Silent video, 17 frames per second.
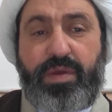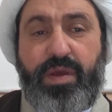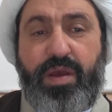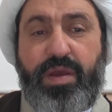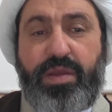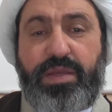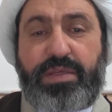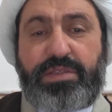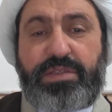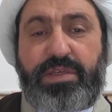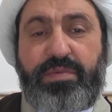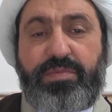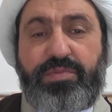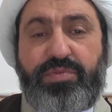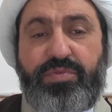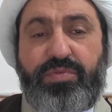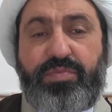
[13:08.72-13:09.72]
Ayah
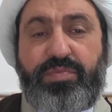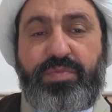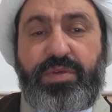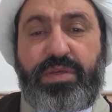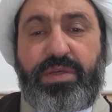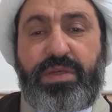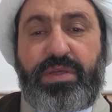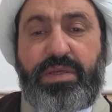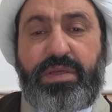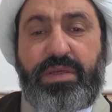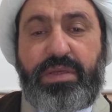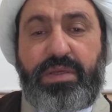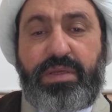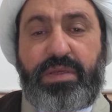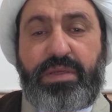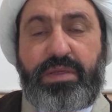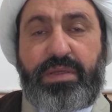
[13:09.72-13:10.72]
seems to be
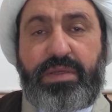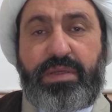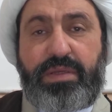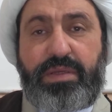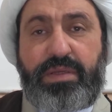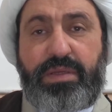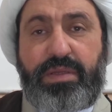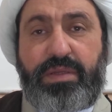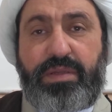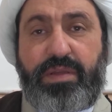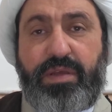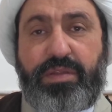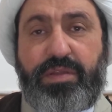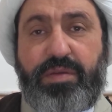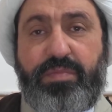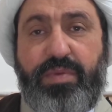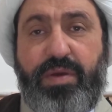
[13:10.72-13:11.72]

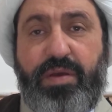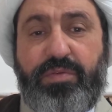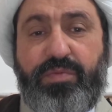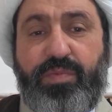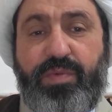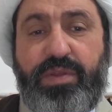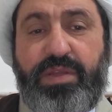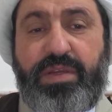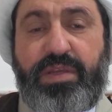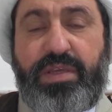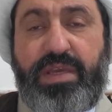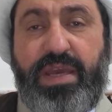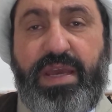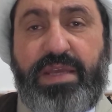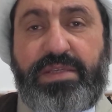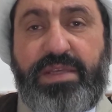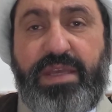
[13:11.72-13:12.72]
not about whether he
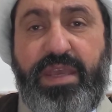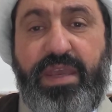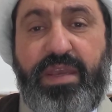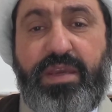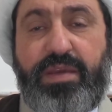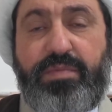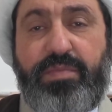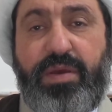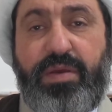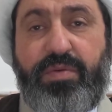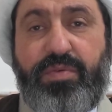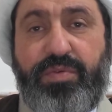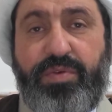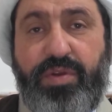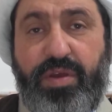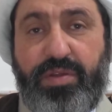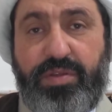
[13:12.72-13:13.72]
has hikmah or
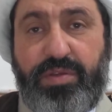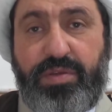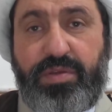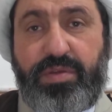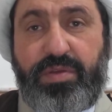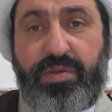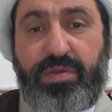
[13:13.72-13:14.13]
not